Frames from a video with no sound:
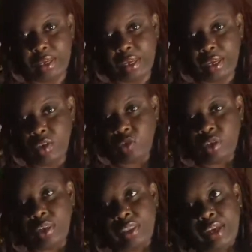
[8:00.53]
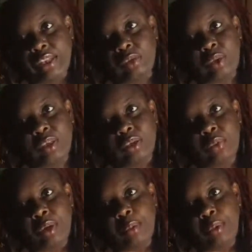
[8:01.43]
Age. And that's why so
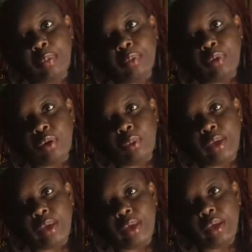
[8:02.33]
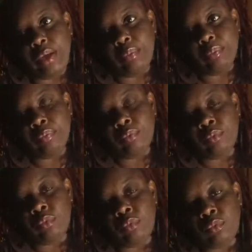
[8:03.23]
many people are waking up
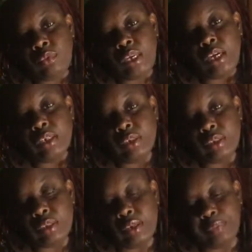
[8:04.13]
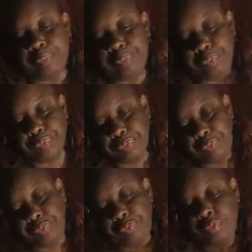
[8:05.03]
consciously
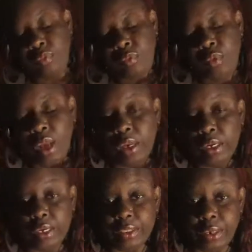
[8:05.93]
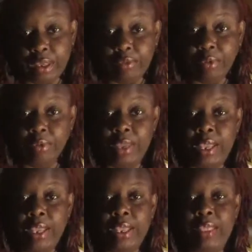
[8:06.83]
on another level.
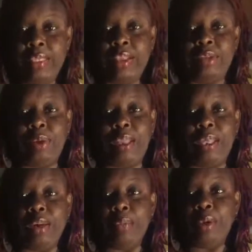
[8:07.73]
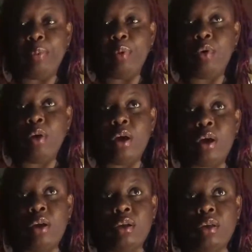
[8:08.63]
That's why a lot of people
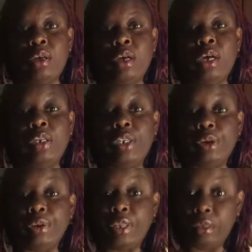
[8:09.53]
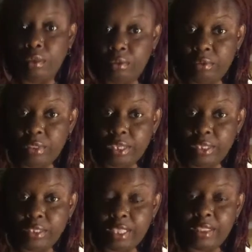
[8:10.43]
are unlearning
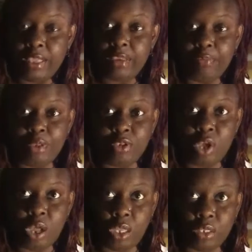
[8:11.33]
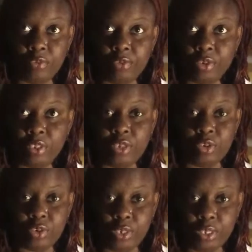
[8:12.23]
things that they have been taught for
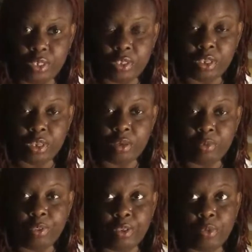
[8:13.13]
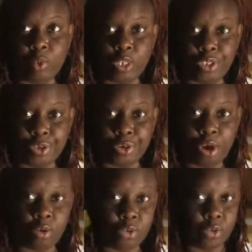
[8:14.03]
centuries within Western
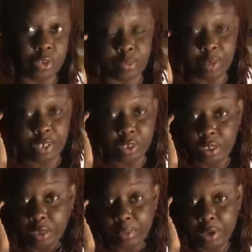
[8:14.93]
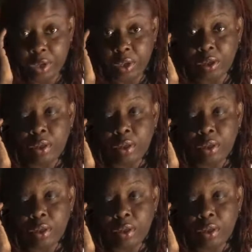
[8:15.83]
culture, especially in America.